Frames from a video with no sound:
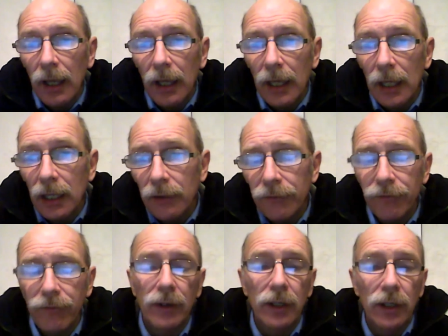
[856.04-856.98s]
If
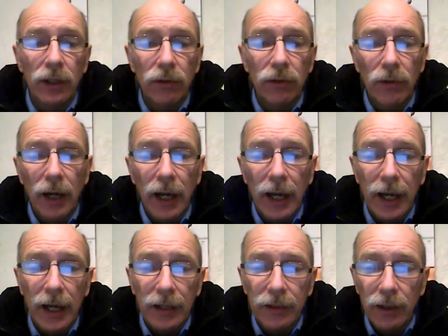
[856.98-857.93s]
you
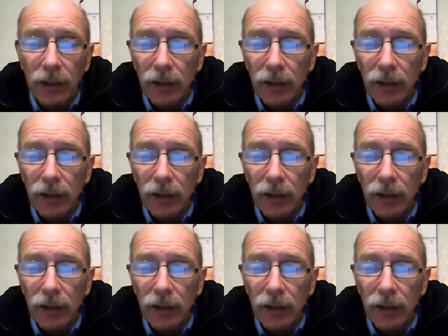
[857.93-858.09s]
had